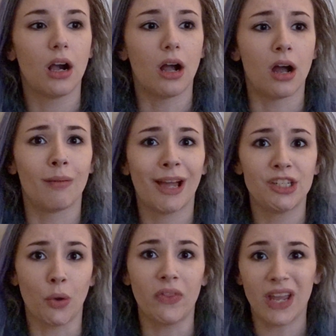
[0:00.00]
I
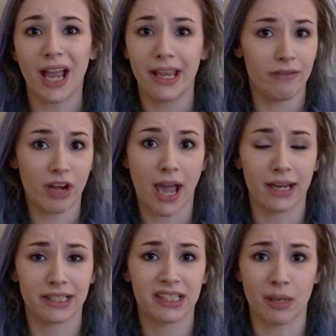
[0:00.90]
don't think I even
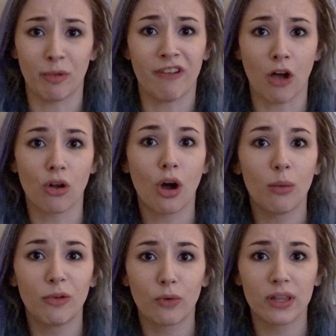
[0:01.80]
had a sip of
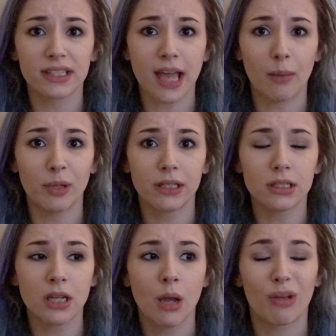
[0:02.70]
alcohol before this
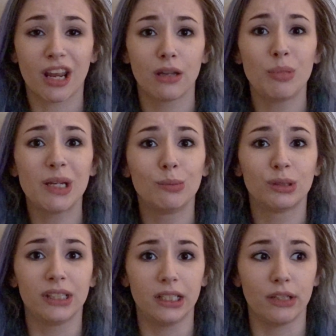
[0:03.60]
happened, but I could be
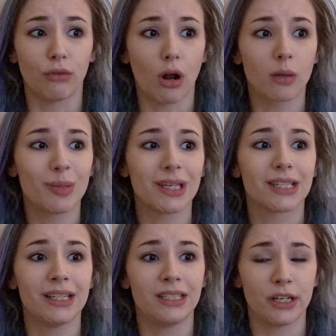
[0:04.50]
completely wrong
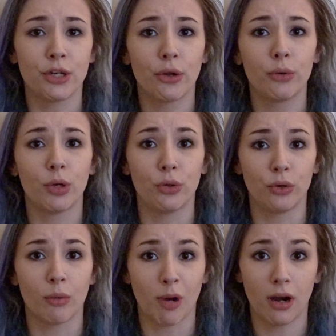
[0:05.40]
because I did go to a
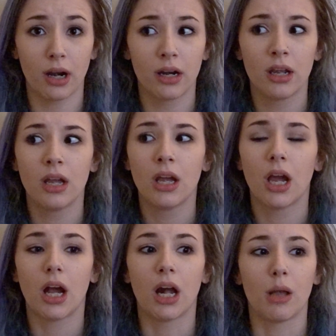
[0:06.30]
hookah bar
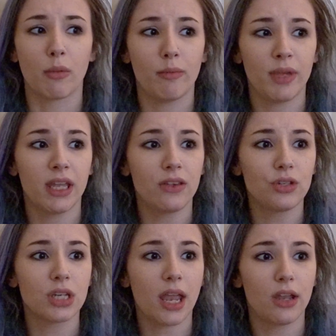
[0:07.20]
Me
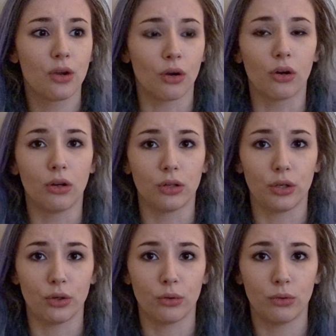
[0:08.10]
and a girl
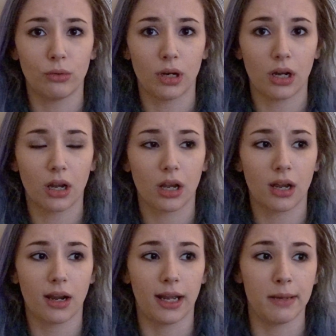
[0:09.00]
who
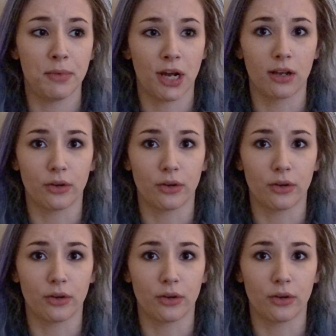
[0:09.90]
I'm not